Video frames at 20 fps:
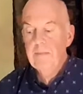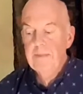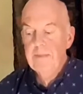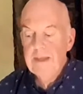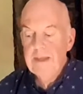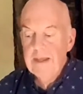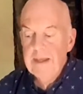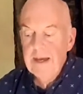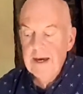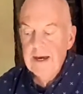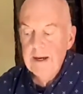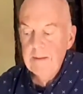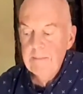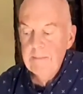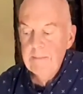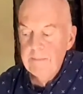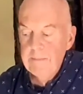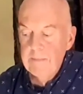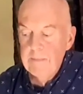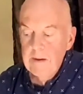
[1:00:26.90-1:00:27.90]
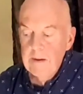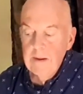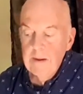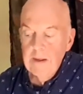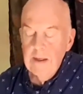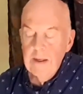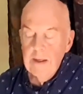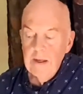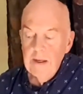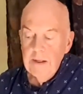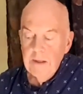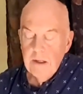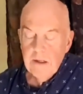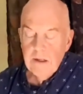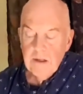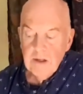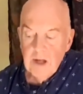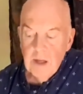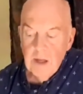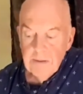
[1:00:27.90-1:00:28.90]
this is
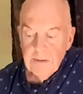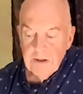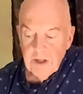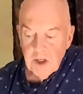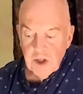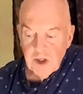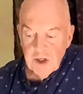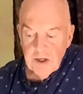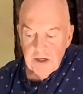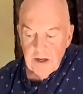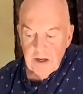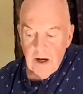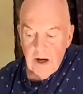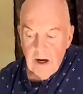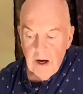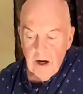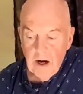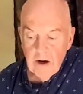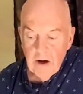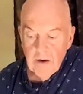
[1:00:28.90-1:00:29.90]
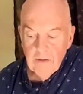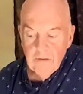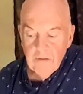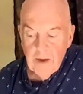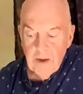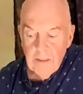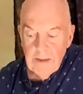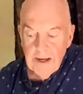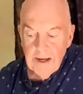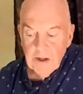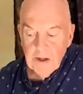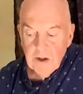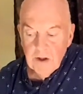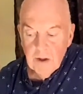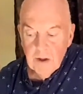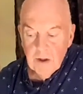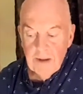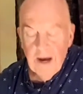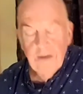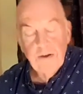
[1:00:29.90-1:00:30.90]
a composition of a man
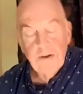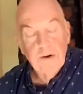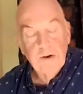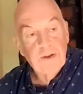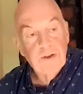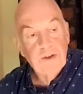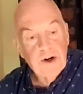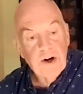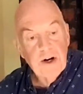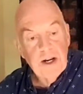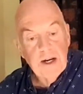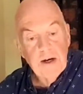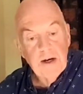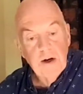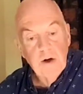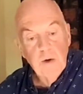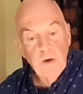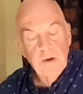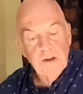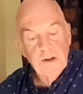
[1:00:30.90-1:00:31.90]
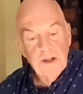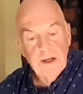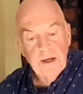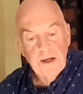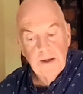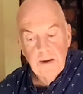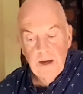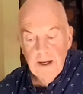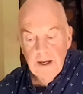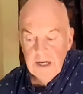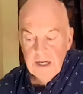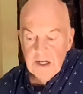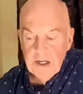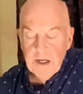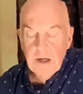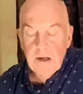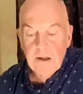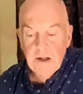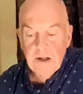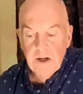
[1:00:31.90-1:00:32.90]
called Peadar Ó Dornaín, who is an
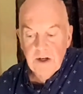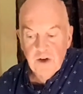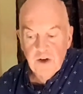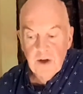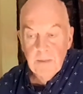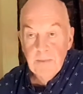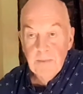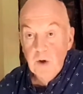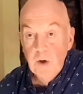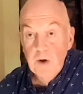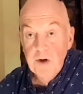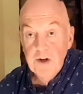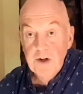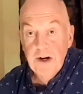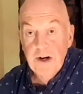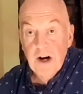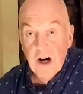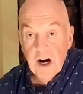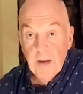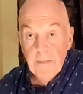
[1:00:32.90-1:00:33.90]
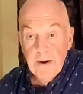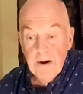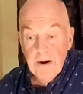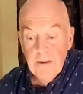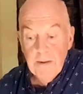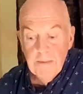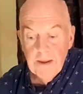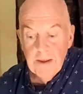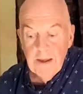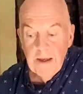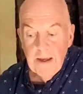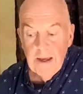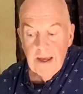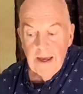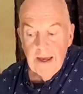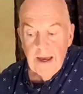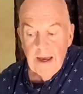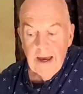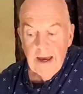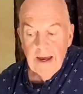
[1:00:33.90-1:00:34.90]
18th century poet and harper.
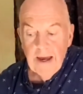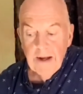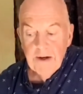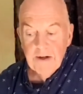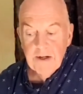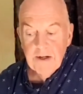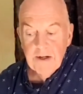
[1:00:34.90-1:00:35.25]
And